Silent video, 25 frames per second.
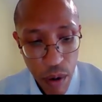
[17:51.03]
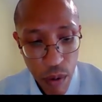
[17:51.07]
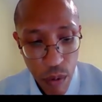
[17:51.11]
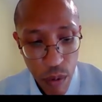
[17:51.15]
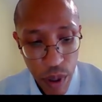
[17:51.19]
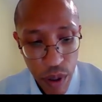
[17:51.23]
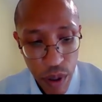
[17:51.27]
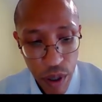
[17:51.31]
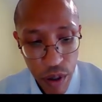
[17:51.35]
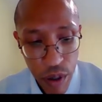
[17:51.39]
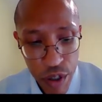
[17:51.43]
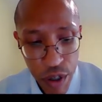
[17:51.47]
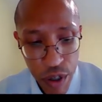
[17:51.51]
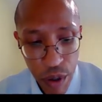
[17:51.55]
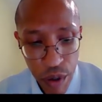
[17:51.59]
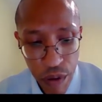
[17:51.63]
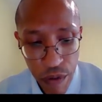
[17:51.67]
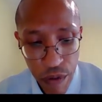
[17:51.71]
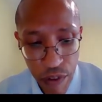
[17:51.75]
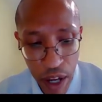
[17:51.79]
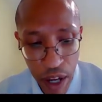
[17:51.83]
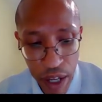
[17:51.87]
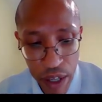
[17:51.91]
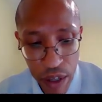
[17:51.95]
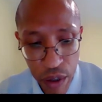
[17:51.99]
where the truth
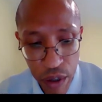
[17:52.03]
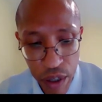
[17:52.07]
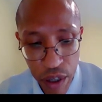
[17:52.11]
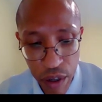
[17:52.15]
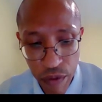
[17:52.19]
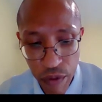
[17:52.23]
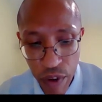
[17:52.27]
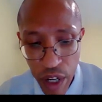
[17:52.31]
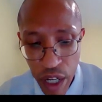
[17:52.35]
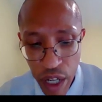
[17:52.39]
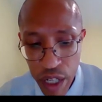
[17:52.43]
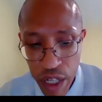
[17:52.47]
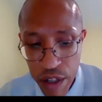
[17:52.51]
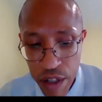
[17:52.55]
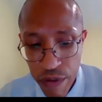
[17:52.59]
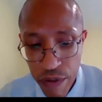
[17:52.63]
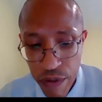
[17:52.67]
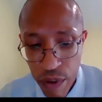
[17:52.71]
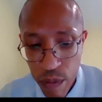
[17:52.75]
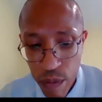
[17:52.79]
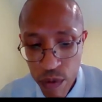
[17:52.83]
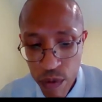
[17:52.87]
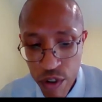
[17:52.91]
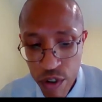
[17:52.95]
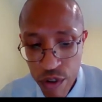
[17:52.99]
value can range
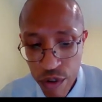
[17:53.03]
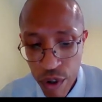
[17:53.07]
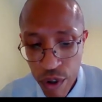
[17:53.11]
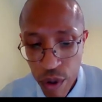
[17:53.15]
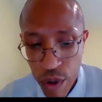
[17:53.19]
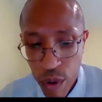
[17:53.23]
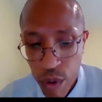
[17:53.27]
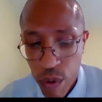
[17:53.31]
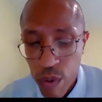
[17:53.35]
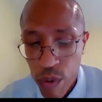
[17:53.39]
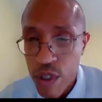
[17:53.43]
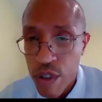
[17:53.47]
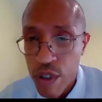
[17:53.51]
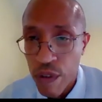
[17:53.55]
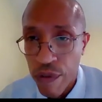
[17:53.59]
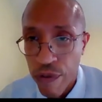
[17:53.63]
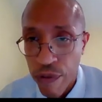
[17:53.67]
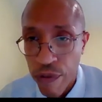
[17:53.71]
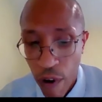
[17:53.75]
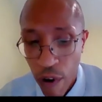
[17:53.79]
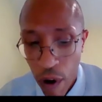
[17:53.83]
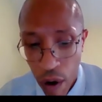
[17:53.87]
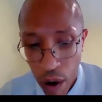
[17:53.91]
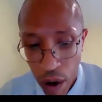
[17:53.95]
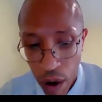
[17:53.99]
from true to
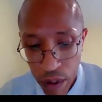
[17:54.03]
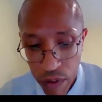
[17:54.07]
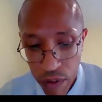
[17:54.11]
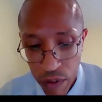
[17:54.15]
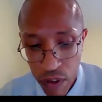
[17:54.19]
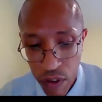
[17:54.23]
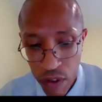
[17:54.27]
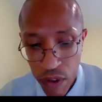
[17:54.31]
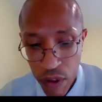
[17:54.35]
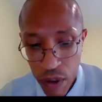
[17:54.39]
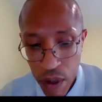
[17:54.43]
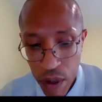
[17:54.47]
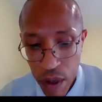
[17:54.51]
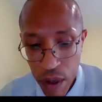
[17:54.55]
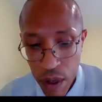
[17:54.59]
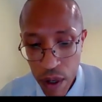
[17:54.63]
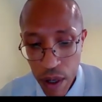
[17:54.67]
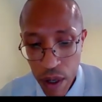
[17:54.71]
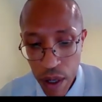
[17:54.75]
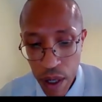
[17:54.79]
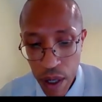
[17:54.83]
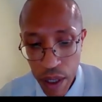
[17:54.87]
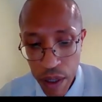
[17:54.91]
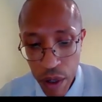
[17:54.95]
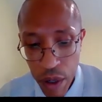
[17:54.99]
false,
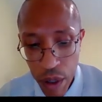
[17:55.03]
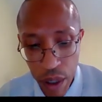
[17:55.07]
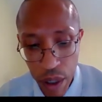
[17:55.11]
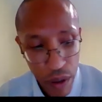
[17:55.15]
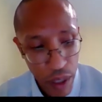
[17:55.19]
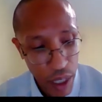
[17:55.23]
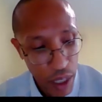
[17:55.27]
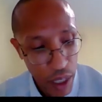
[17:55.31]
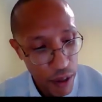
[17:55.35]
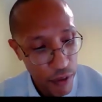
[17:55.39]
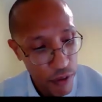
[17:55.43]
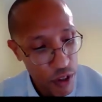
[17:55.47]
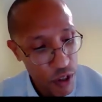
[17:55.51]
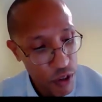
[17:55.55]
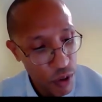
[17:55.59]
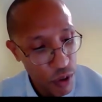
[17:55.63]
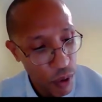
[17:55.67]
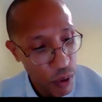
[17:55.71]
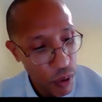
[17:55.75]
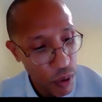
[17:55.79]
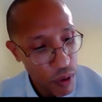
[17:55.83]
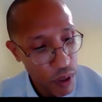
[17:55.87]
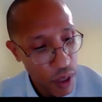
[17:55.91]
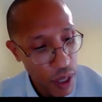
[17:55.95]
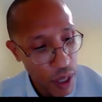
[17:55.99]
and you can think of
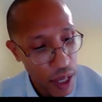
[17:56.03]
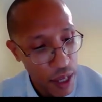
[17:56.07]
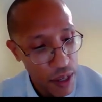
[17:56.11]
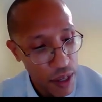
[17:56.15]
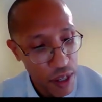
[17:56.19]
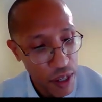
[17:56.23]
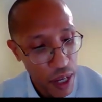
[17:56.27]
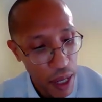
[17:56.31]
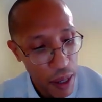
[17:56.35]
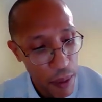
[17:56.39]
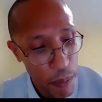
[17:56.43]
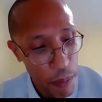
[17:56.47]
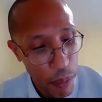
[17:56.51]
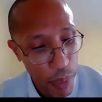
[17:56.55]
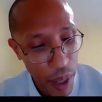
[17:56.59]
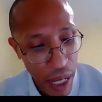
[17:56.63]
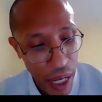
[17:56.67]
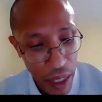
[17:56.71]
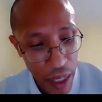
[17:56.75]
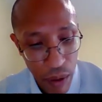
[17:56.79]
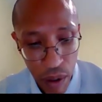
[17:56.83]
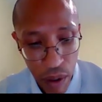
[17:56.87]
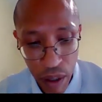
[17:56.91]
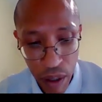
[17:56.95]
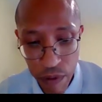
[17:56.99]
truth as a
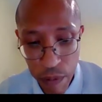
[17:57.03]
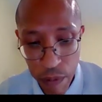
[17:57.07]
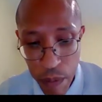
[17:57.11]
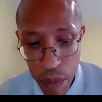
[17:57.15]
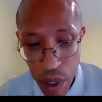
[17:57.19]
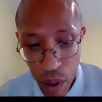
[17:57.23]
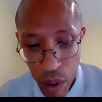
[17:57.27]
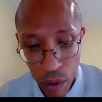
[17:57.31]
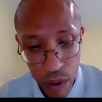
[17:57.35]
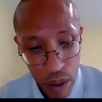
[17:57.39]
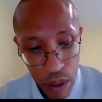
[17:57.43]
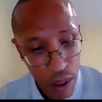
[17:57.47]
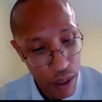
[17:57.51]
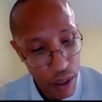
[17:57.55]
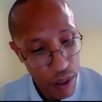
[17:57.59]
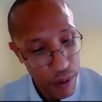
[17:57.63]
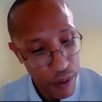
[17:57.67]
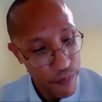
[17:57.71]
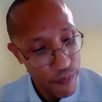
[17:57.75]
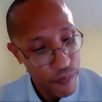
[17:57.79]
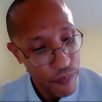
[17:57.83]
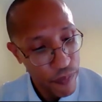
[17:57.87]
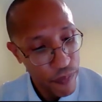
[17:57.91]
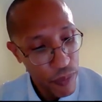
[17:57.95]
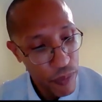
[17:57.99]
bottle of milk.
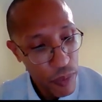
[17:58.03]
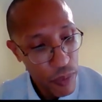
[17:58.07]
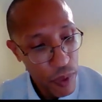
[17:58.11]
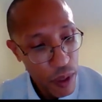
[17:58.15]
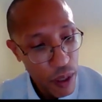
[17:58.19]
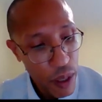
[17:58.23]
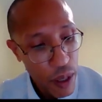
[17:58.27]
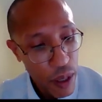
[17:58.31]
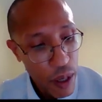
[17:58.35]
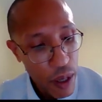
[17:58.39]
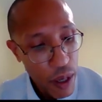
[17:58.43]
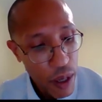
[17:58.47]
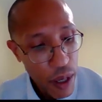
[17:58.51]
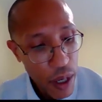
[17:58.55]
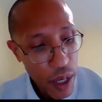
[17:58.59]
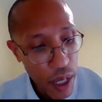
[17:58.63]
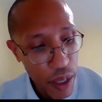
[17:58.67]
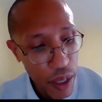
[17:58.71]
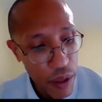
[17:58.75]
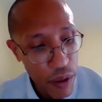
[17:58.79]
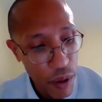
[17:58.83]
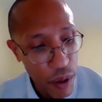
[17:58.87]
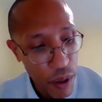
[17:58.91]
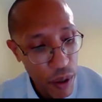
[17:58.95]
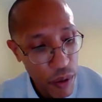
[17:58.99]

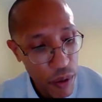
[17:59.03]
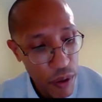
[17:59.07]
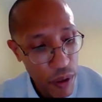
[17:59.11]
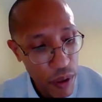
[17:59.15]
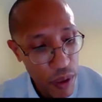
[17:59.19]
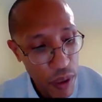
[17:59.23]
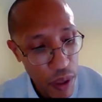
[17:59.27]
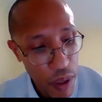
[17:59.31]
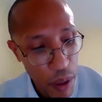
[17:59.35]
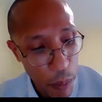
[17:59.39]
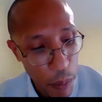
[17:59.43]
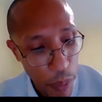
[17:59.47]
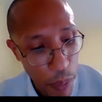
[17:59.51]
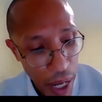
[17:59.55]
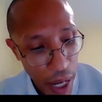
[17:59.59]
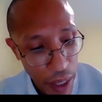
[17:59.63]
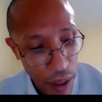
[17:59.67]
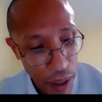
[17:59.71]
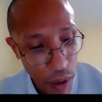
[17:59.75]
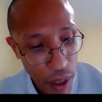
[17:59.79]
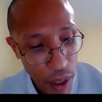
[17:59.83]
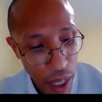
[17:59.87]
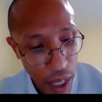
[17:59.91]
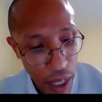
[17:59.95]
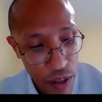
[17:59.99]
Either the
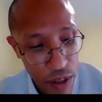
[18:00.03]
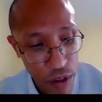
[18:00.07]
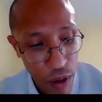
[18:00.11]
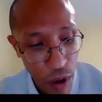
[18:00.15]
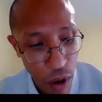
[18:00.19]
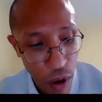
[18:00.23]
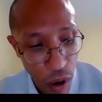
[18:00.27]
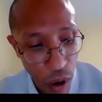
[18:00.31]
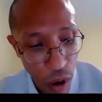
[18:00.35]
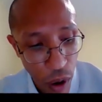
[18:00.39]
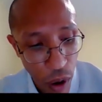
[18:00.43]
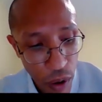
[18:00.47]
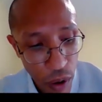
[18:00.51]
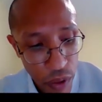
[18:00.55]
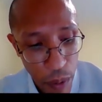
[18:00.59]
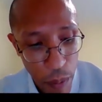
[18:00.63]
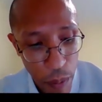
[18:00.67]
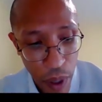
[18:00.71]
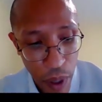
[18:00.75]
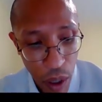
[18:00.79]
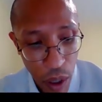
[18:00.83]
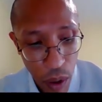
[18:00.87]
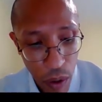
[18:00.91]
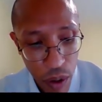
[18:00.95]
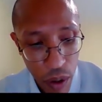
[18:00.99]
bottle has all the
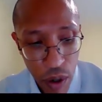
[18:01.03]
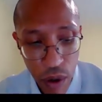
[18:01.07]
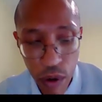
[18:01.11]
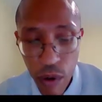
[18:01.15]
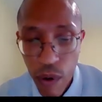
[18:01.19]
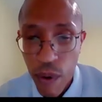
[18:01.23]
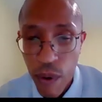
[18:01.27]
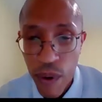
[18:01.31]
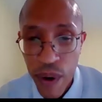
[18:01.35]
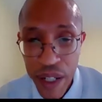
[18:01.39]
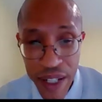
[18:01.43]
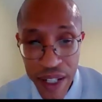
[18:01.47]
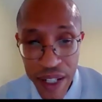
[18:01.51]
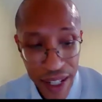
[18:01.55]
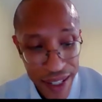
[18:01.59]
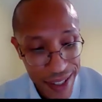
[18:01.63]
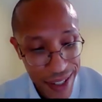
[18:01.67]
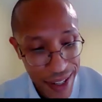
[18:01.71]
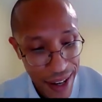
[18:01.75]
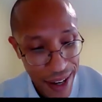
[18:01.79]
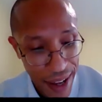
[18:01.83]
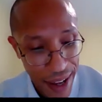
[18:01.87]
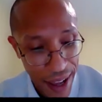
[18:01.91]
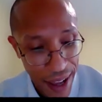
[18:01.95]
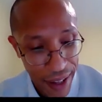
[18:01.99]
milk or it does
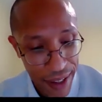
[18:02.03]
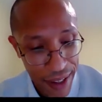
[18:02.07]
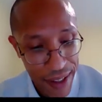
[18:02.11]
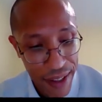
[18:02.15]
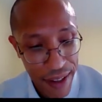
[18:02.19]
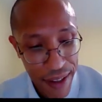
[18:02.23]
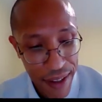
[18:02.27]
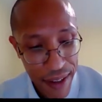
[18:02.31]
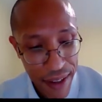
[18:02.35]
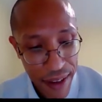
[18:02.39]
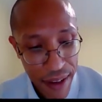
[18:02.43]
not.